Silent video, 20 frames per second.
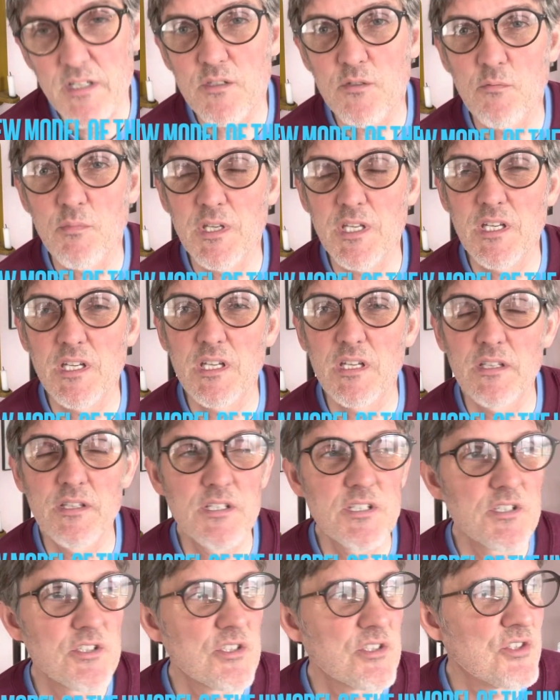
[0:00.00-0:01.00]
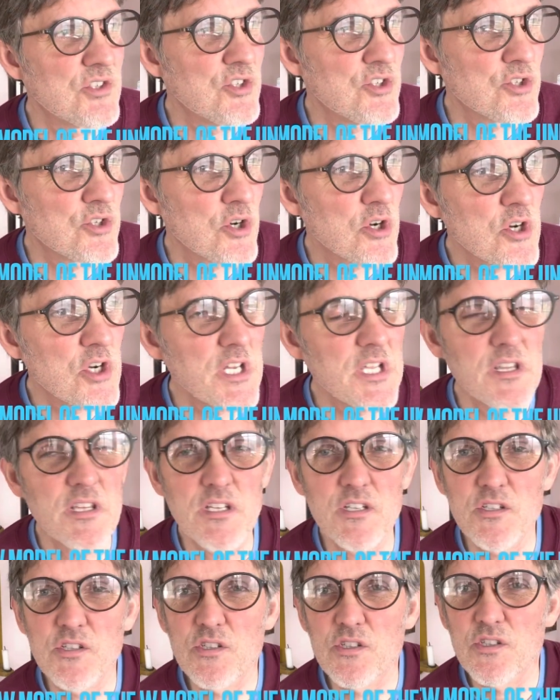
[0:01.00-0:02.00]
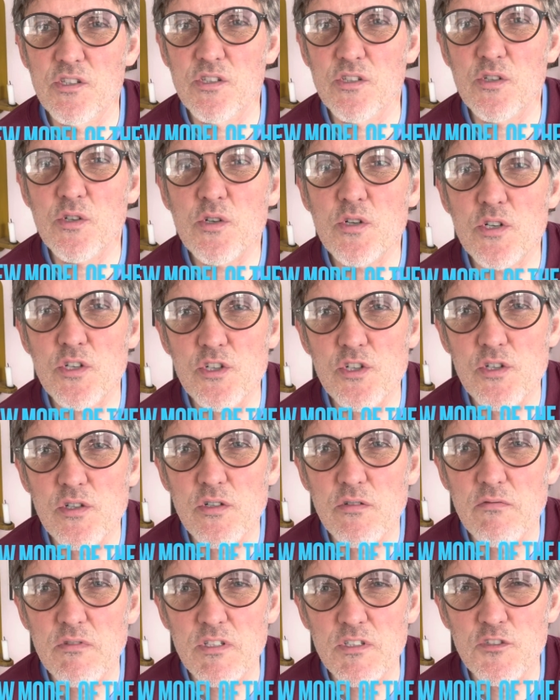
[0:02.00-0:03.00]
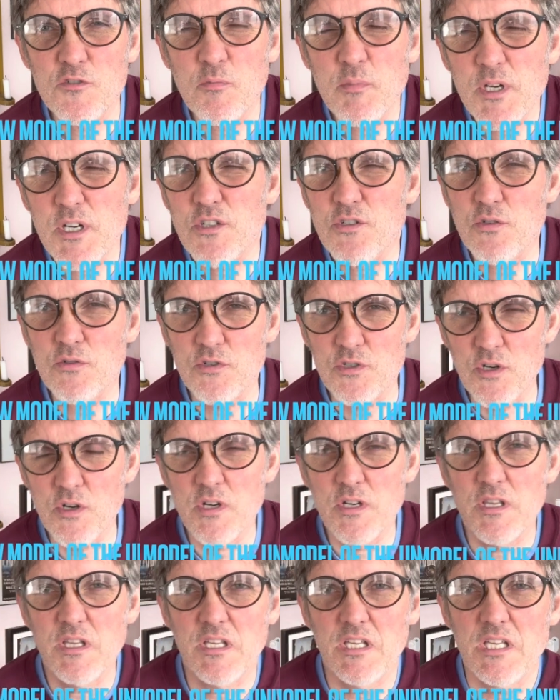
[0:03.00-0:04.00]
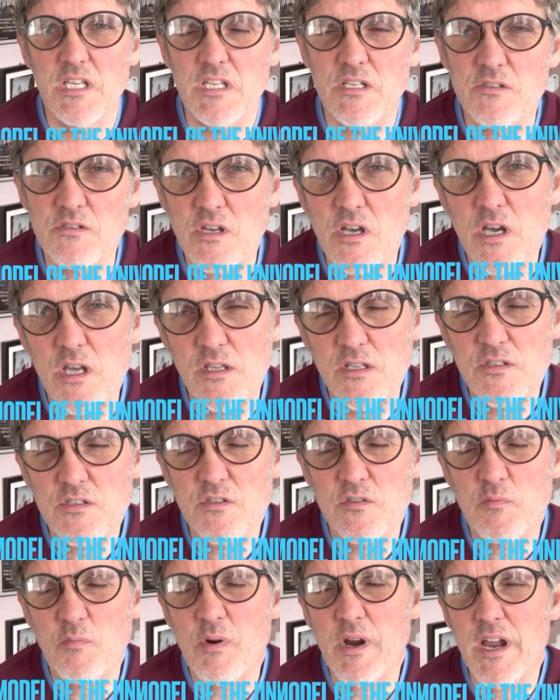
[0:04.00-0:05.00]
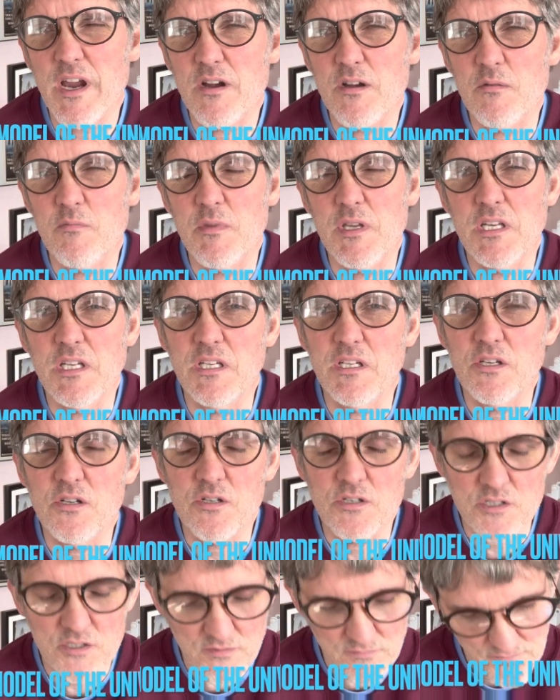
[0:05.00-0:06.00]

to be on this journey, this search, the spiritual journey that he is on. This is prior to meeting Gurdjieff.